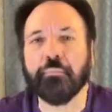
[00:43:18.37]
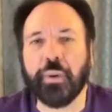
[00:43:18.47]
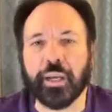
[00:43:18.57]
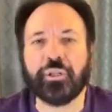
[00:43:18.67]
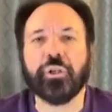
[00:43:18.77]

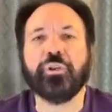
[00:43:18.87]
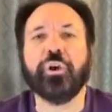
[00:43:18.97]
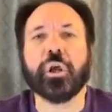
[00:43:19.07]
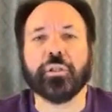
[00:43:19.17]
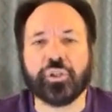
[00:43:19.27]
But
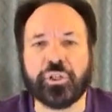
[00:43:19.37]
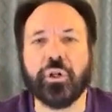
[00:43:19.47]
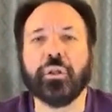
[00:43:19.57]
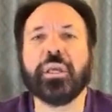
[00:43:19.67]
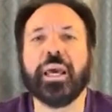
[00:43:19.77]
you can
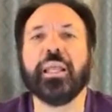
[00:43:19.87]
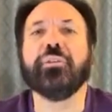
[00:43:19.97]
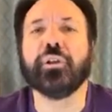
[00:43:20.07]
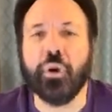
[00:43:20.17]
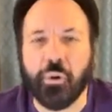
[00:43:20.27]
still get
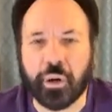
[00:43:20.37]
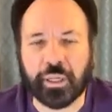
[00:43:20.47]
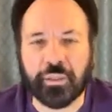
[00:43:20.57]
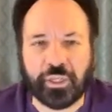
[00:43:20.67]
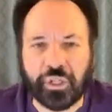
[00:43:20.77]
in the
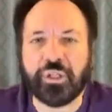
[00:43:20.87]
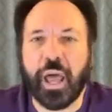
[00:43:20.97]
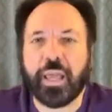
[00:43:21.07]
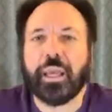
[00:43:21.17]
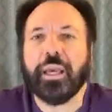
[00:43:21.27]
door. This
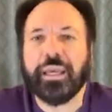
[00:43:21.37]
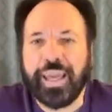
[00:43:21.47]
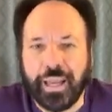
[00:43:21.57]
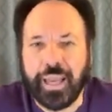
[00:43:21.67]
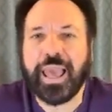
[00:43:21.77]
is
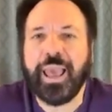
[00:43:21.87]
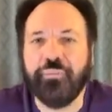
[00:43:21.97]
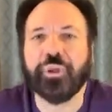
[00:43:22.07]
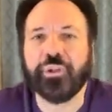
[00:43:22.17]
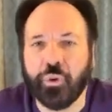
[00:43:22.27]
like getting
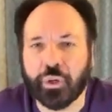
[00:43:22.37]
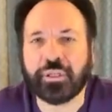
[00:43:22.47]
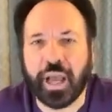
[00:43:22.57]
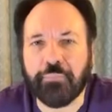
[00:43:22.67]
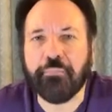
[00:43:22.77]
in the
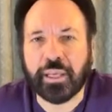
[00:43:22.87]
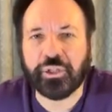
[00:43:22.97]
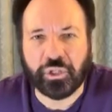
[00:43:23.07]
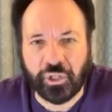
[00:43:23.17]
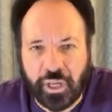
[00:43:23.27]
door type
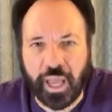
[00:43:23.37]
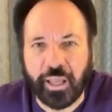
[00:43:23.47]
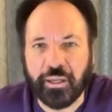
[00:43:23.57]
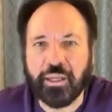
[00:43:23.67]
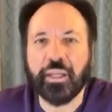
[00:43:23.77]
message
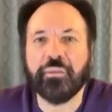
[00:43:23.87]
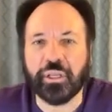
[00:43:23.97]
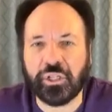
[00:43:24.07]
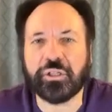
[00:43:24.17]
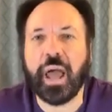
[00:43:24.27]
today.
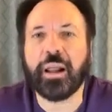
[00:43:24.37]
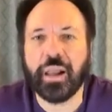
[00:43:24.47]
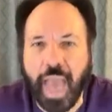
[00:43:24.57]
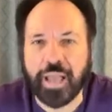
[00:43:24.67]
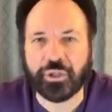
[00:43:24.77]
This is
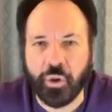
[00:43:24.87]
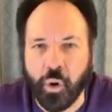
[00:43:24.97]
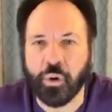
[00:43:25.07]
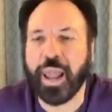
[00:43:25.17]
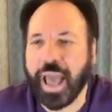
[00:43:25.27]
like last
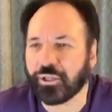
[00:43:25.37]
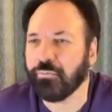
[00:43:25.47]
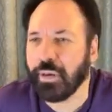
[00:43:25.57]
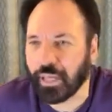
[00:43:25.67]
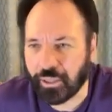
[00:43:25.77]
call,
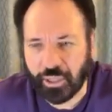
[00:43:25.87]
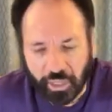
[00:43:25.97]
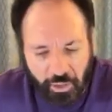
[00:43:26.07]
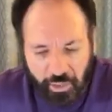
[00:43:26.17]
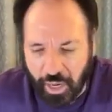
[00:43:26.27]
last minute.
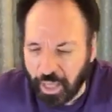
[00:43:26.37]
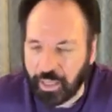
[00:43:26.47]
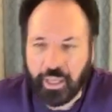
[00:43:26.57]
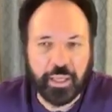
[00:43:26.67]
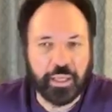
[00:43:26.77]
You know, you're
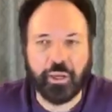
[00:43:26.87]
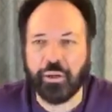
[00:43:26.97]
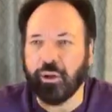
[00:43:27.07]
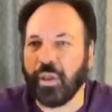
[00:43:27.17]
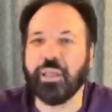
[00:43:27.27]
like,
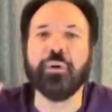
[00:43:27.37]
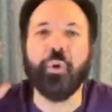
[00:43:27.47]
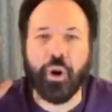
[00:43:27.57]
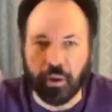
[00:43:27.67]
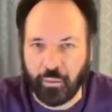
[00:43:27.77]
you, you're in
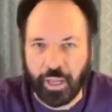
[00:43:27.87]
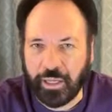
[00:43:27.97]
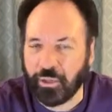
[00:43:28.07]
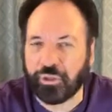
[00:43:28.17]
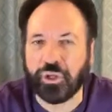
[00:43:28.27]
the water
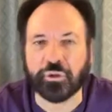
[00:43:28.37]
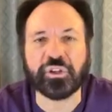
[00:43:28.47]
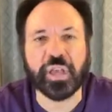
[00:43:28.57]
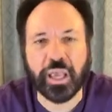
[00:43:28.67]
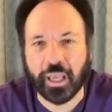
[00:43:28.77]
and you're,
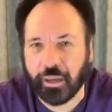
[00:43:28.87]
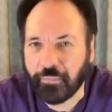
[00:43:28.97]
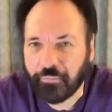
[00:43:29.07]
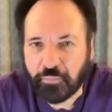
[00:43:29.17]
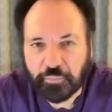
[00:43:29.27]
you're
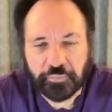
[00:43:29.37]
sinking.